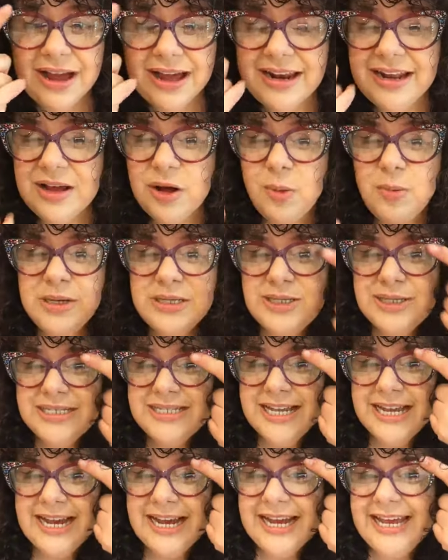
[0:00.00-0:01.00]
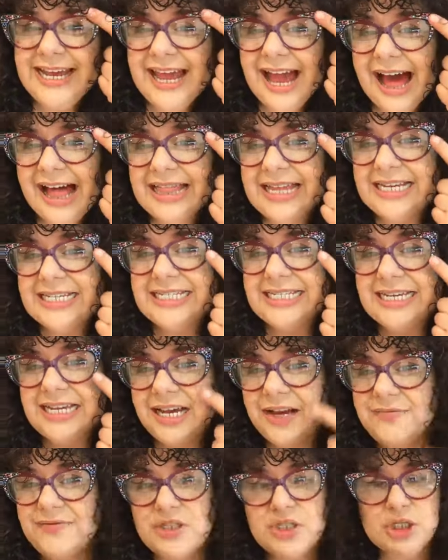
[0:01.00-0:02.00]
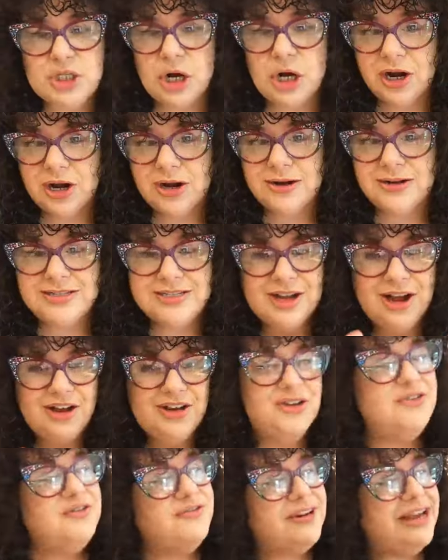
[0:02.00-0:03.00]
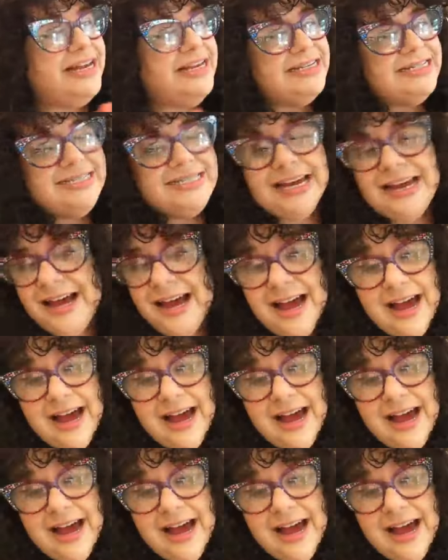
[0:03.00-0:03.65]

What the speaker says: And it almost looks like a galaxy of stars on your face.